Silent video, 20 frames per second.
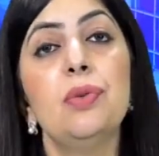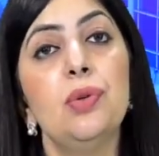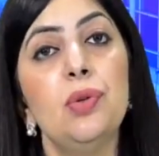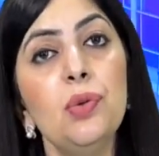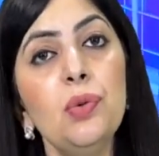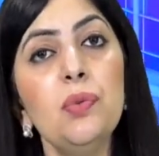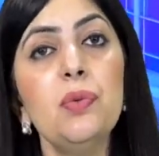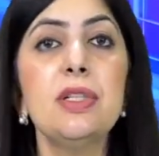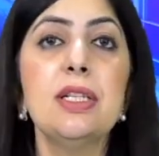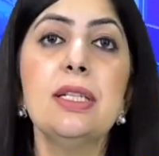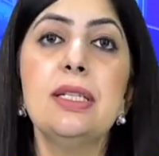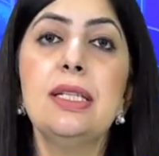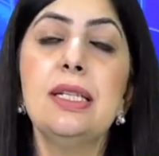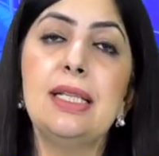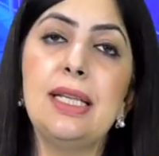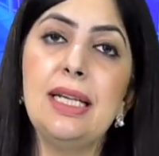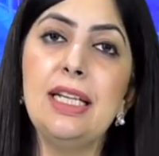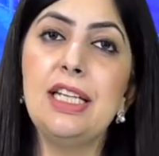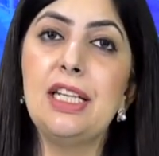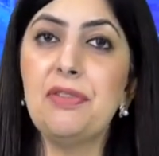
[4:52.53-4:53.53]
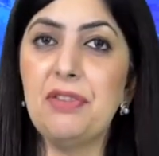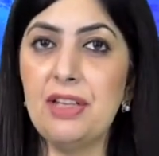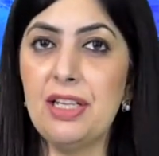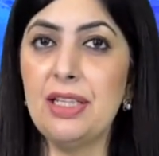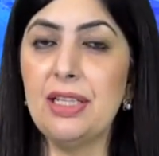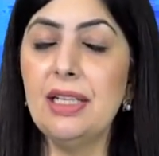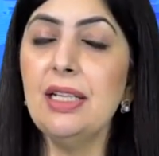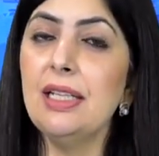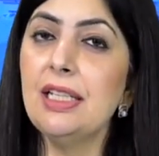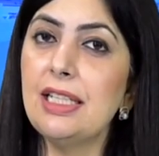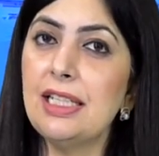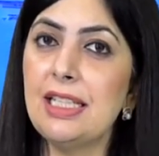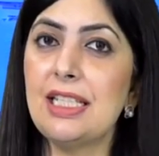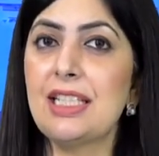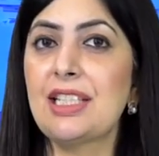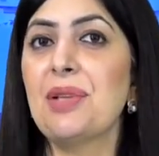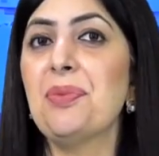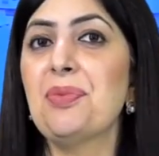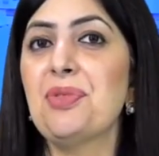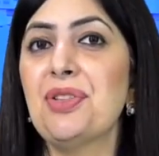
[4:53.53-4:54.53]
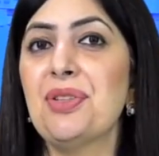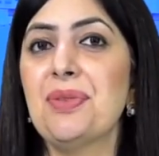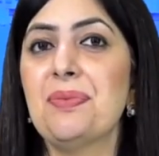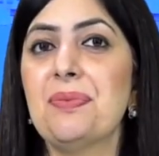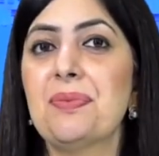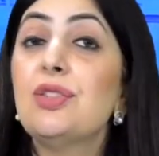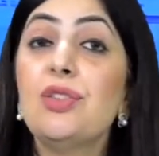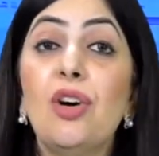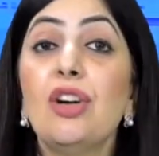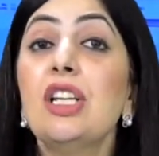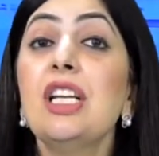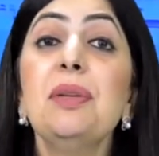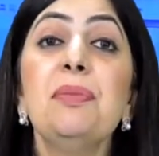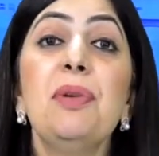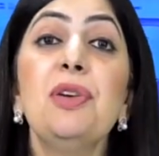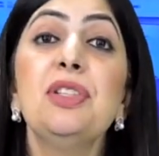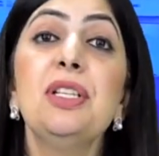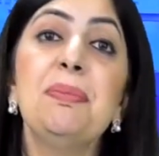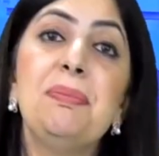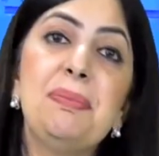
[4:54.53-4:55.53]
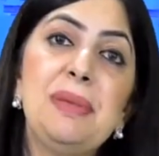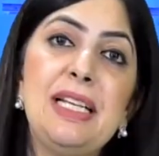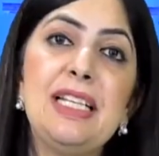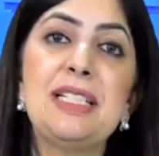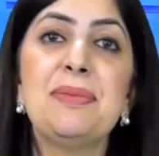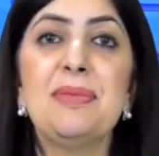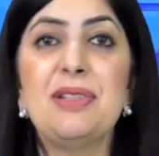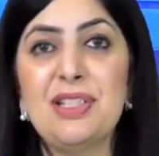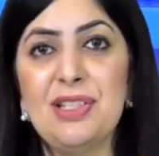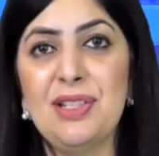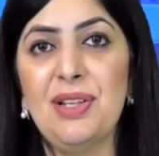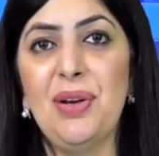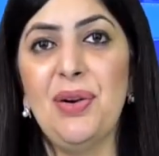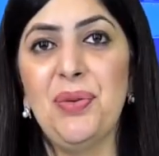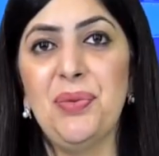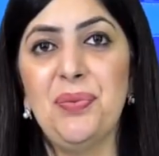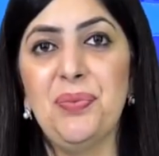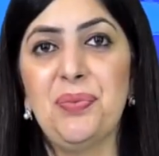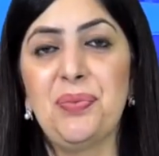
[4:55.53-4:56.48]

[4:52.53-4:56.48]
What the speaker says: do visit the link given in the description. Talking about the placements now.